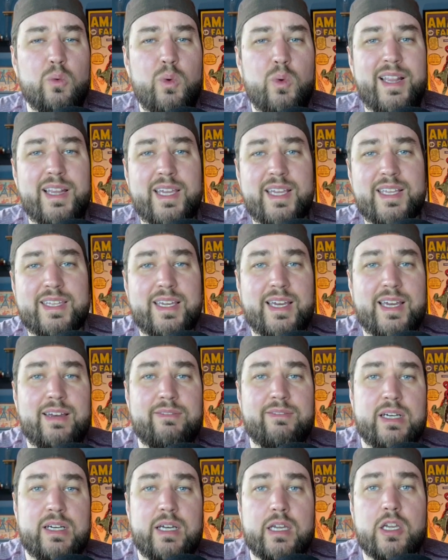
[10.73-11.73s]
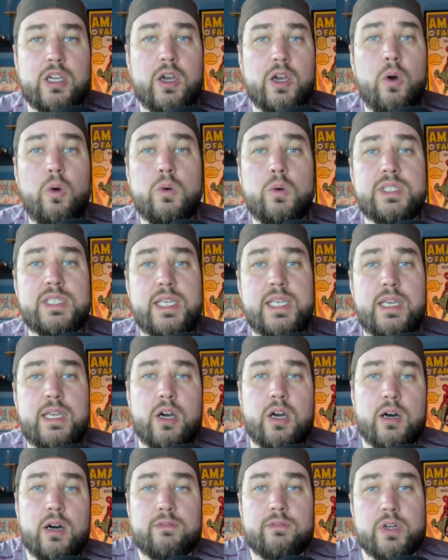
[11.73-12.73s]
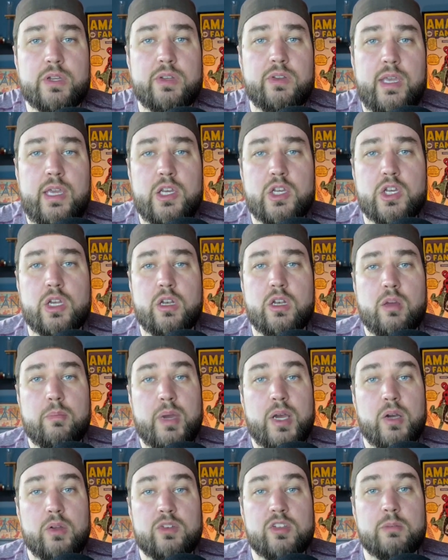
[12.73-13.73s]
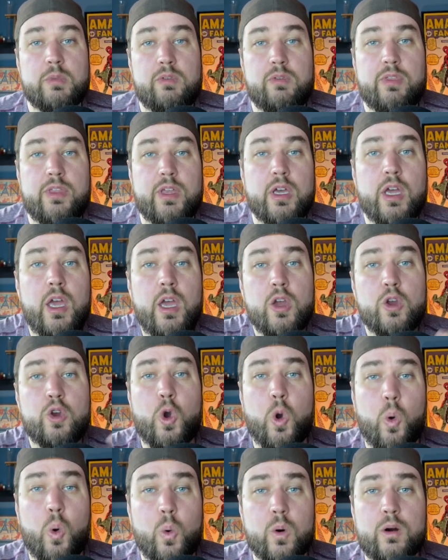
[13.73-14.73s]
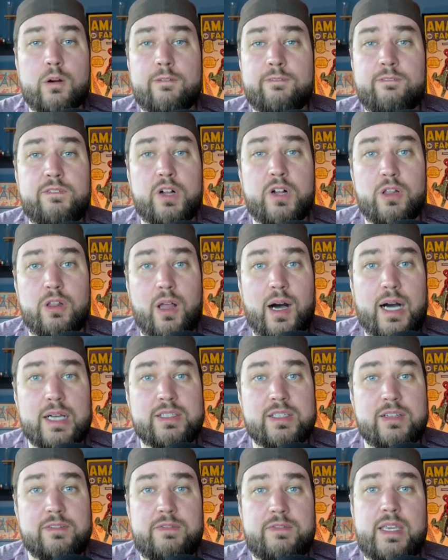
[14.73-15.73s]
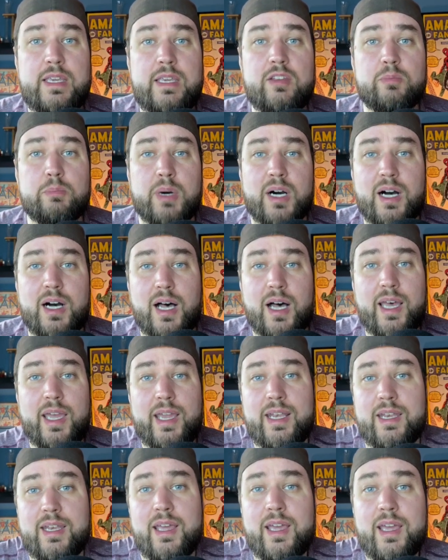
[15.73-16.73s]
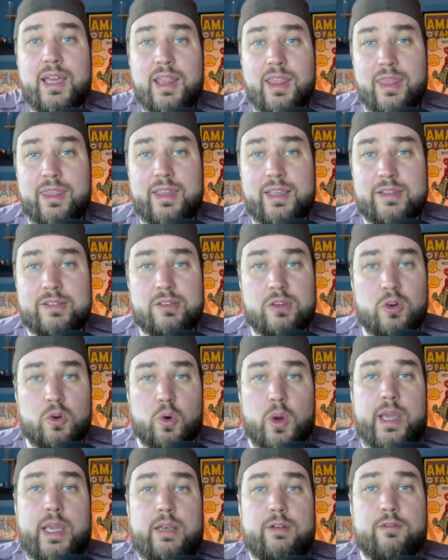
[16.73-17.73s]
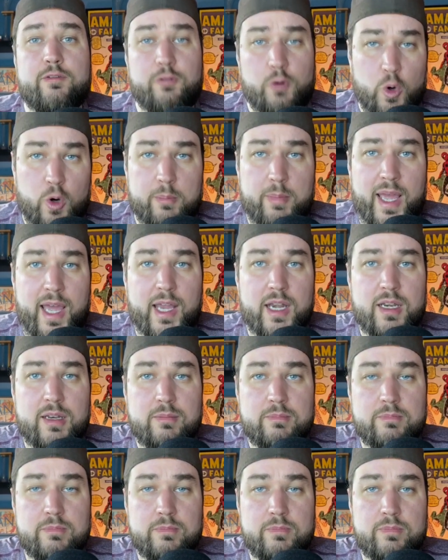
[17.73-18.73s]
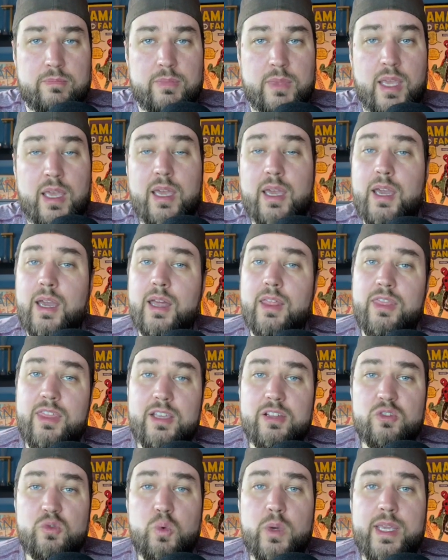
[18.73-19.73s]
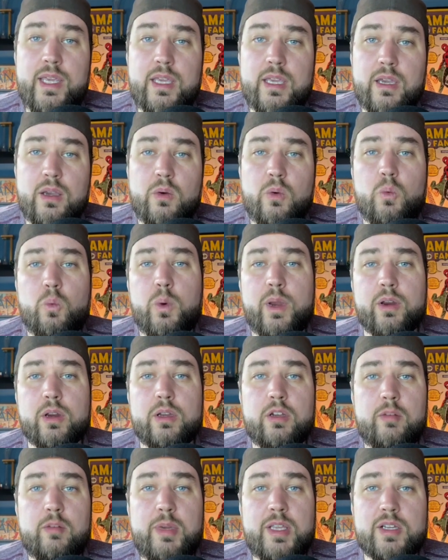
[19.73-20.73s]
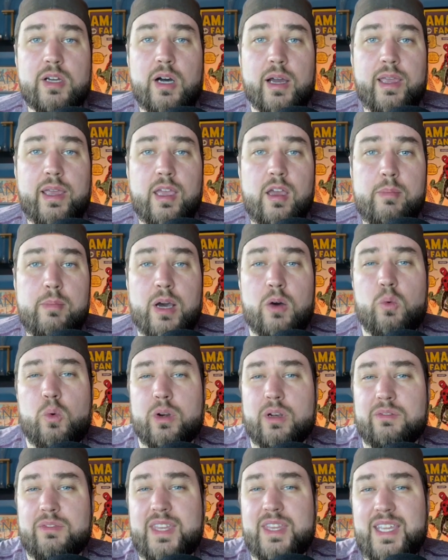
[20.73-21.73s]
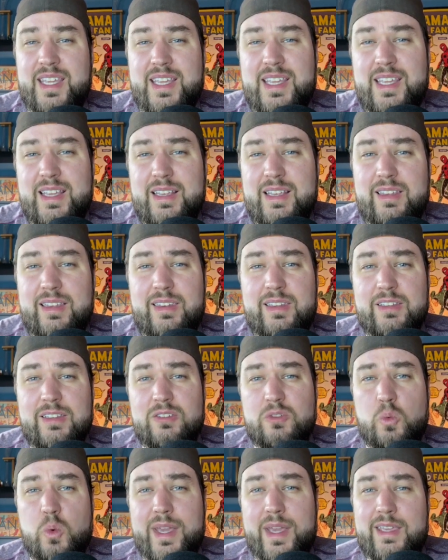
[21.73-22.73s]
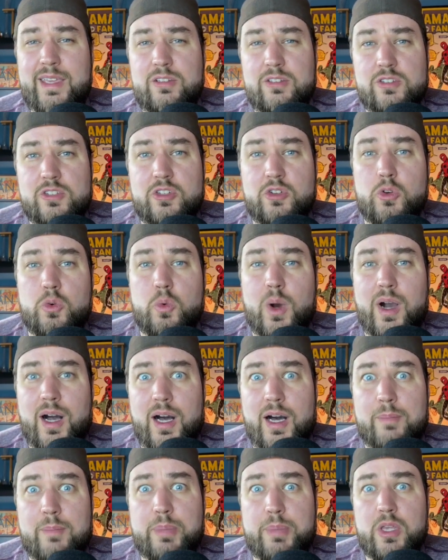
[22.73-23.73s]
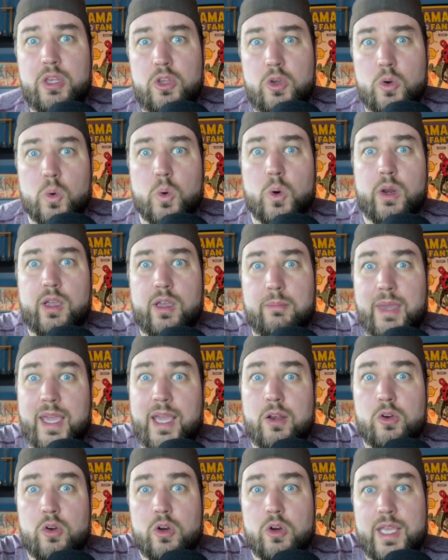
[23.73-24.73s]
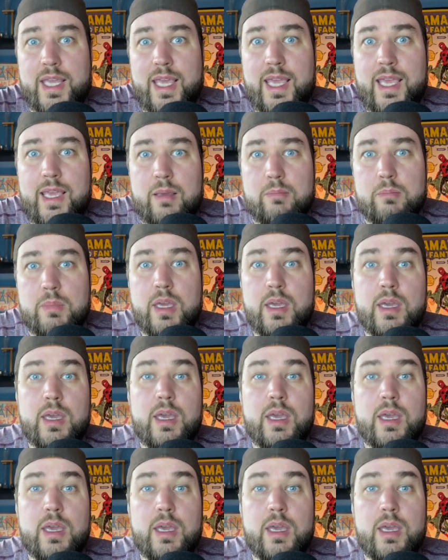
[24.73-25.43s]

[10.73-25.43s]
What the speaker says: we like to have a cozy conversation about some of the core philosophies behind this great format. This week, we're going to be talking about one of the easiest ways to up your Commander game,